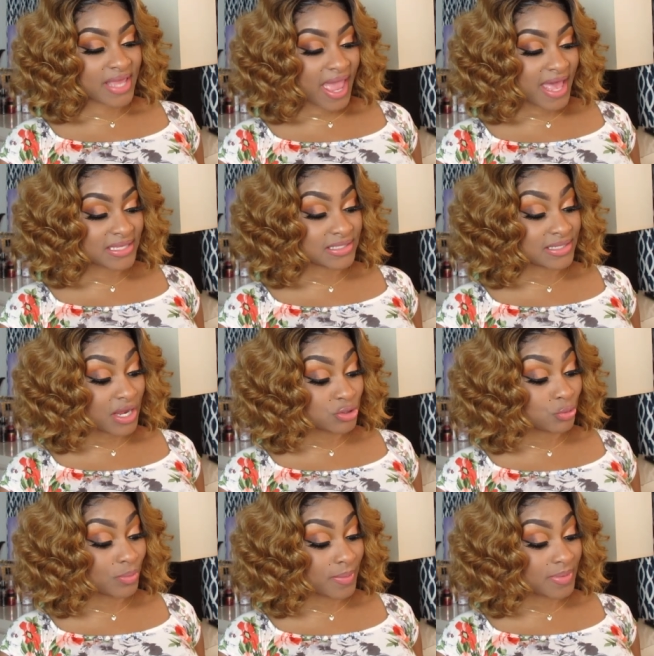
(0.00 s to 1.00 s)
it has
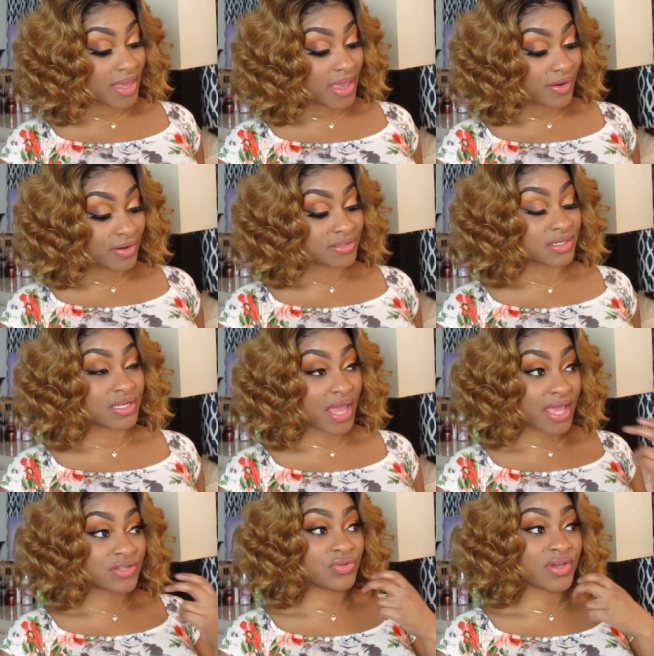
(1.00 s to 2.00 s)
natural baby hairs, and
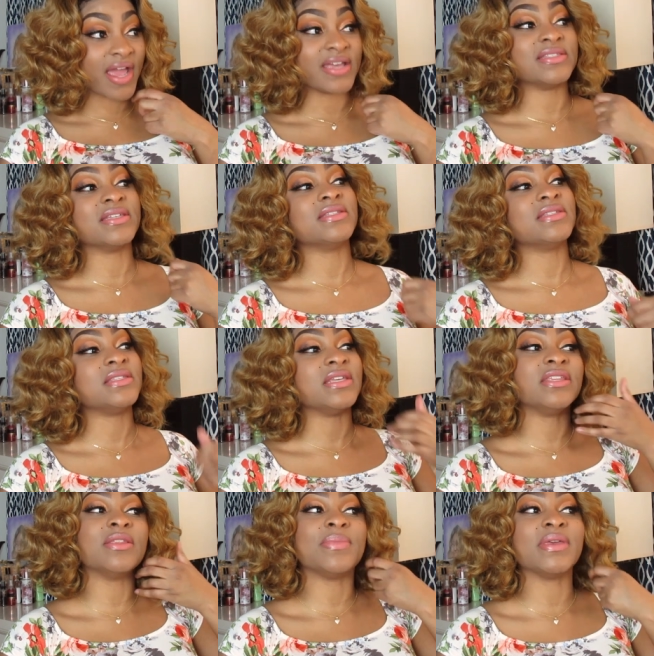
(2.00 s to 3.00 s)
as you guys did
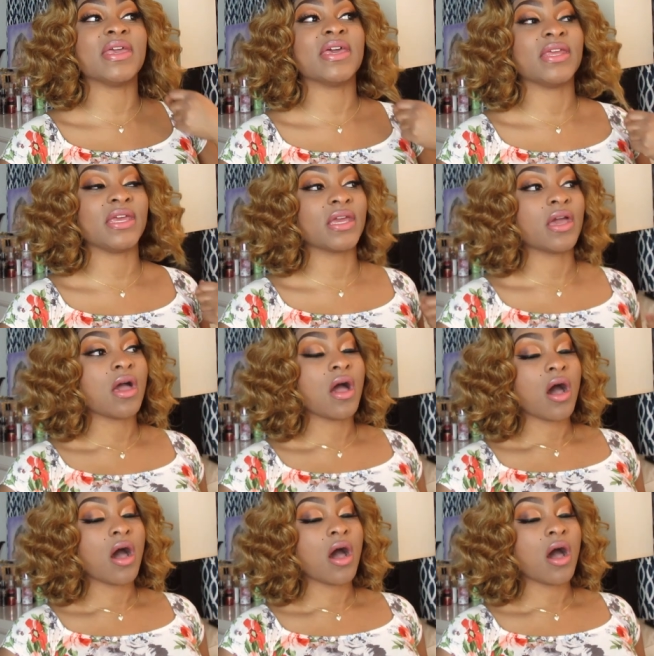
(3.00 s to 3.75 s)
see in the beginning,